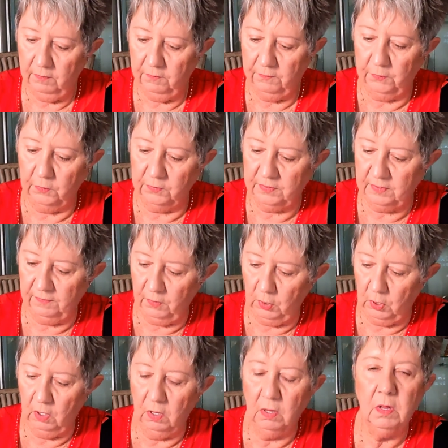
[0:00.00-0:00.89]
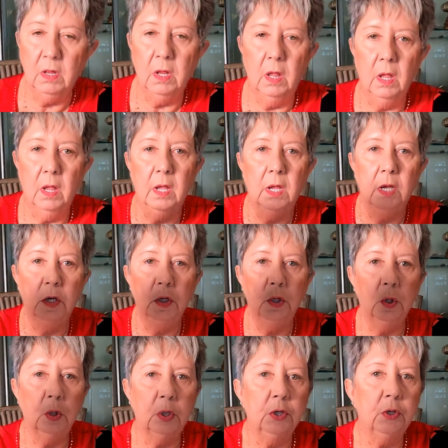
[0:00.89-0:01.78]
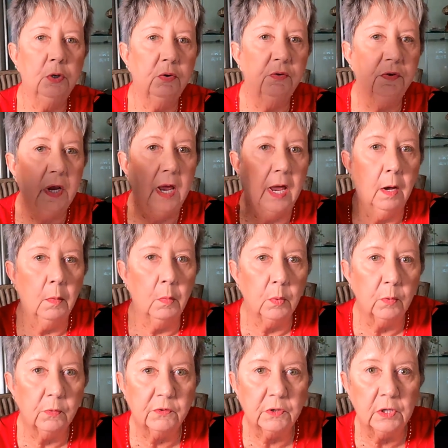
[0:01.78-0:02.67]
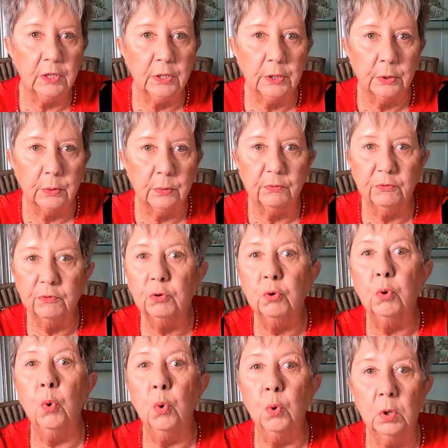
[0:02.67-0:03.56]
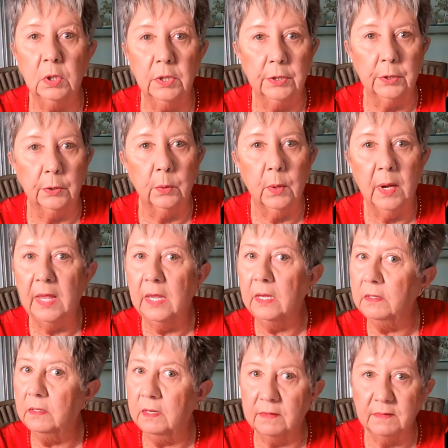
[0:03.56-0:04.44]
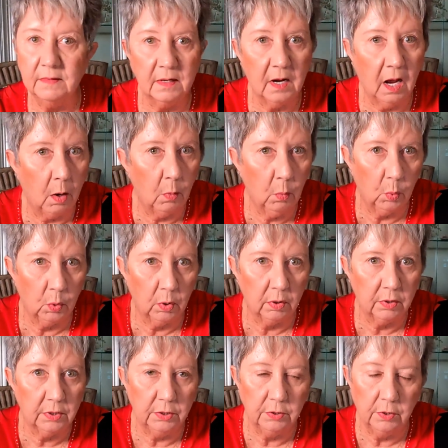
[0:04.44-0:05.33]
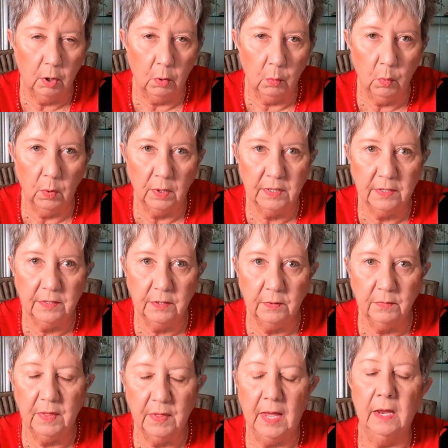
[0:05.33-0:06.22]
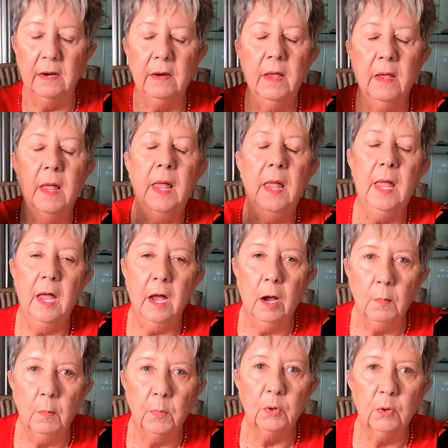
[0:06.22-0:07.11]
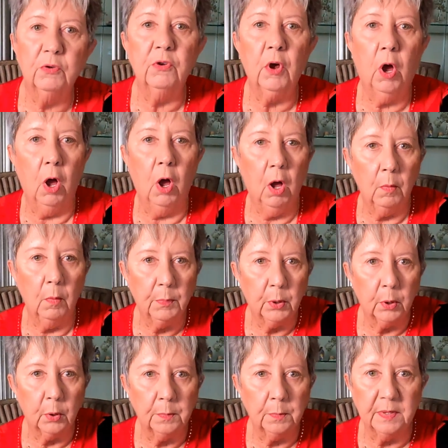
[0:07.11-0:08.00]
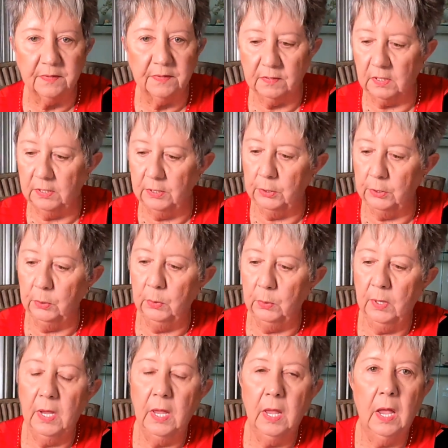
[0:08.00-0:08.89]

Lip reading: First of all, you can use Elmer's glue. School glue does not work. You don't want to do that. Elmer's all-purpose glue.